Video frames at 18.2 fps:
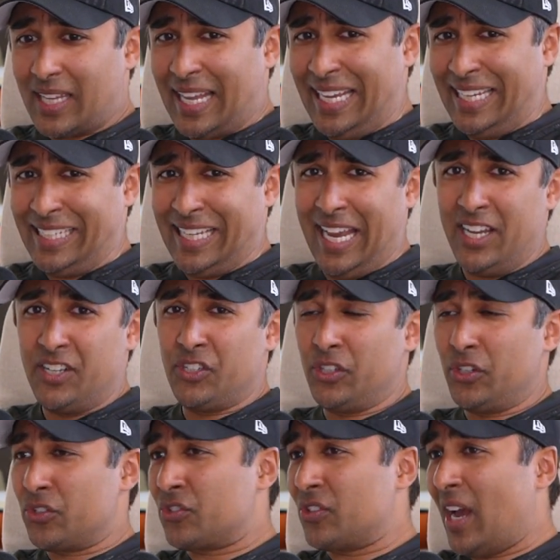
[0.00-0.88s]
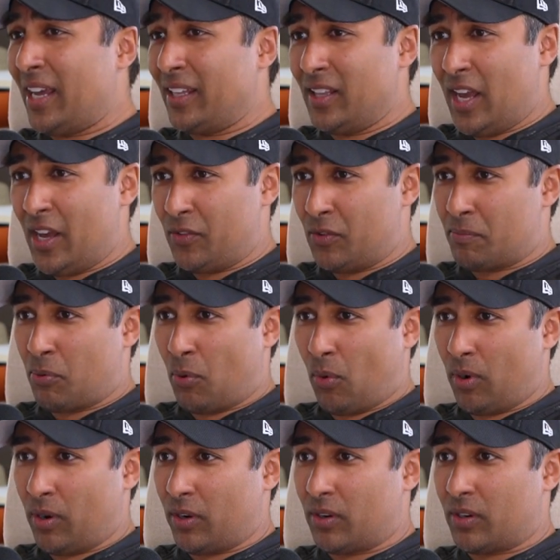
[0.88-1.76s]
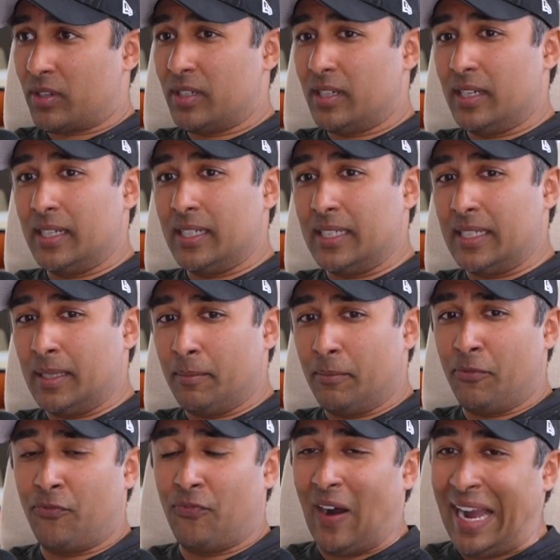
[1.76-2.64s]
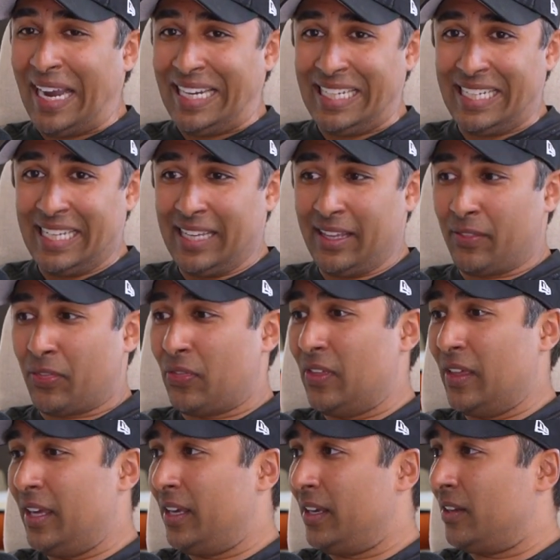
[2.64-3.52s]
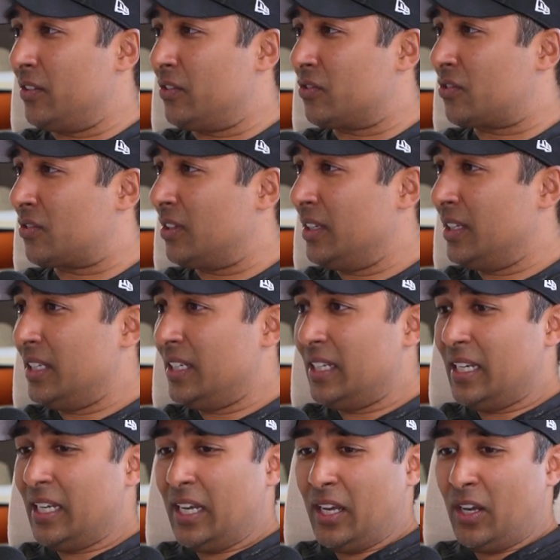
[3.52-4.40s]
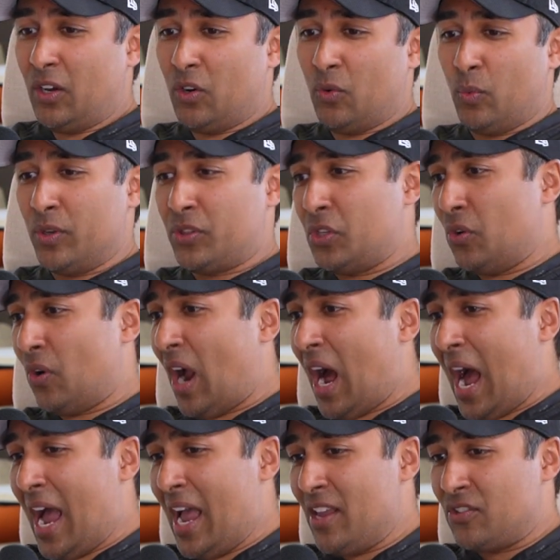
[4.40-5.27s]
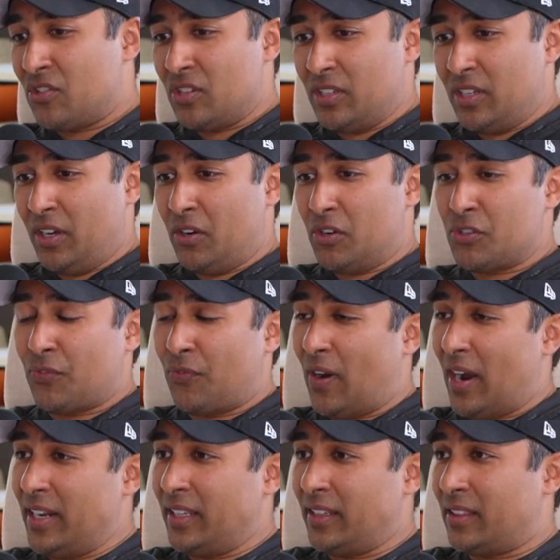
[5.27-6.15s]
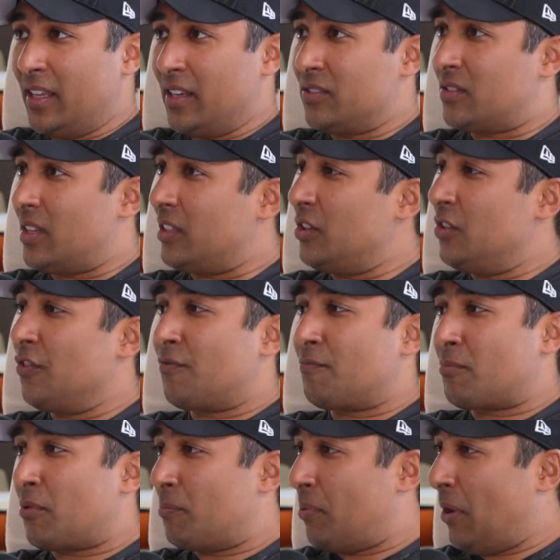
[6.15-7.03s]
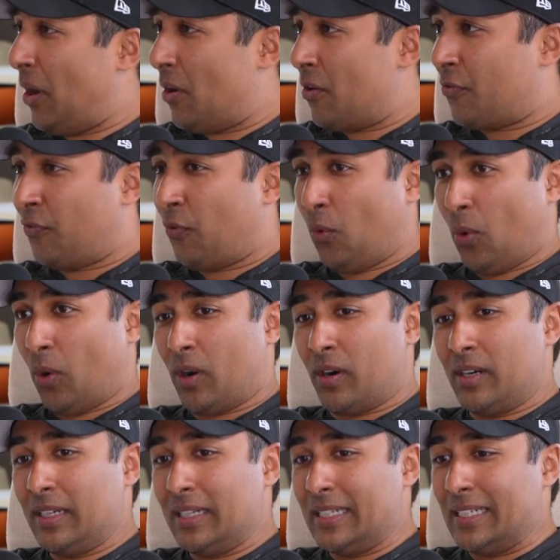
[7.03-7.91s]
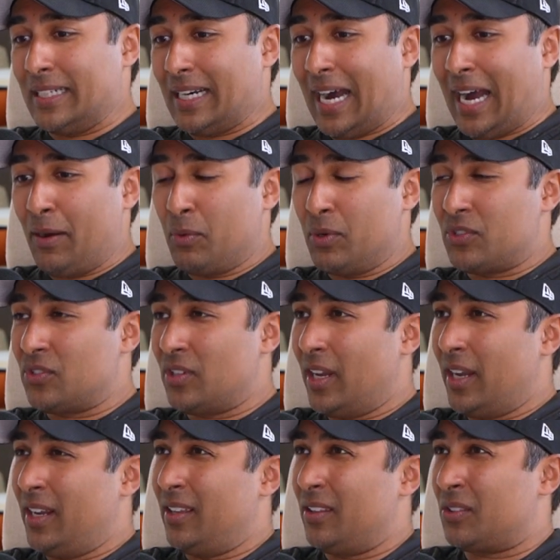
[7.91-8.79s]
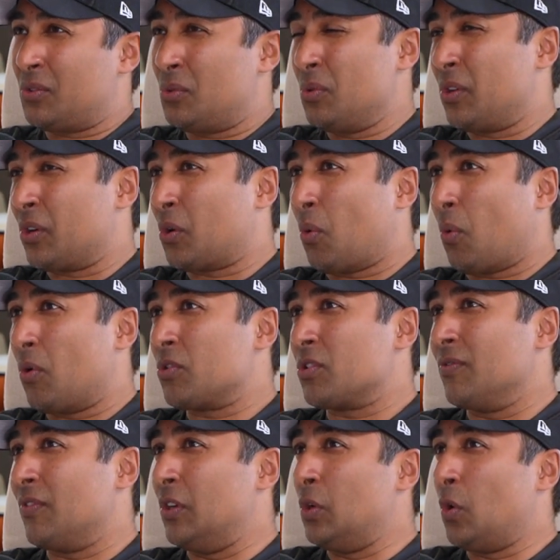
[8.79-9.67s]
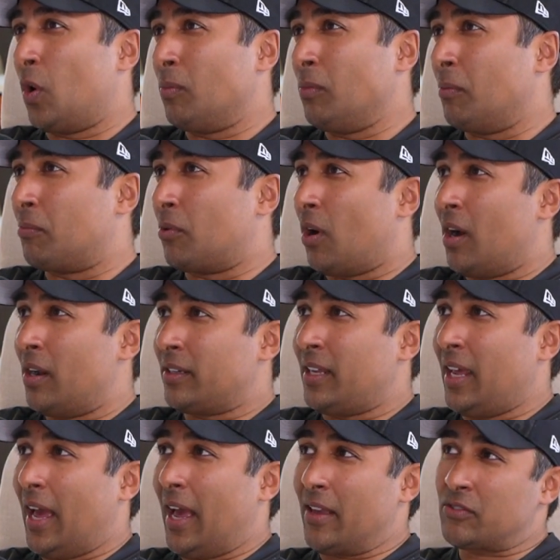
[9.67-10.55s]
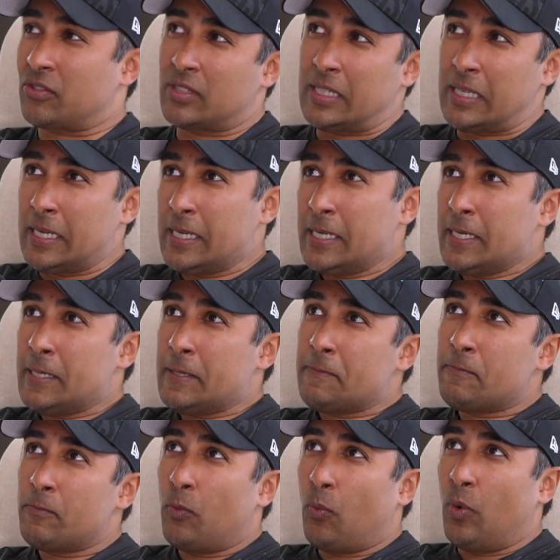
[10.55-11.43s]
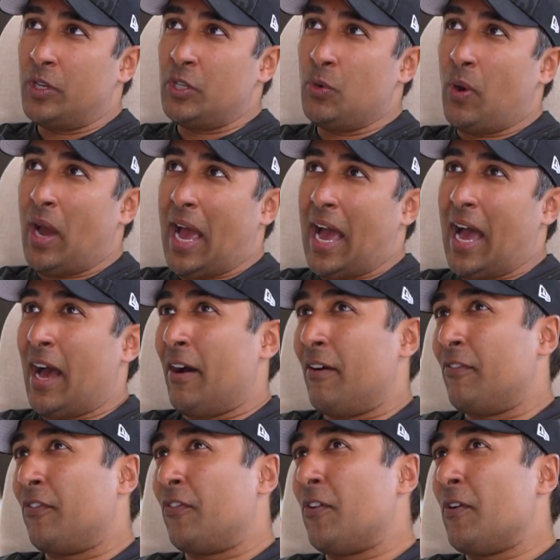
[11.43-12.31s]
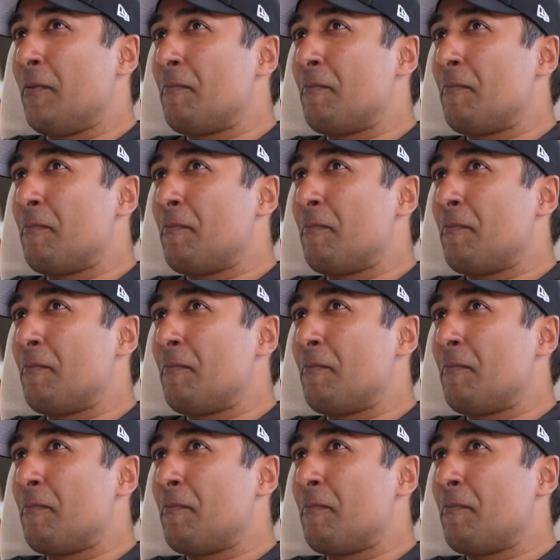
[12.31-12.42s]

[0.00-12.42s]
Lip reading: engaging your sideline reporter, finding things with your eyes and ears, finding things that you've prepared for. I would say through the course of a normal broadcast, when you have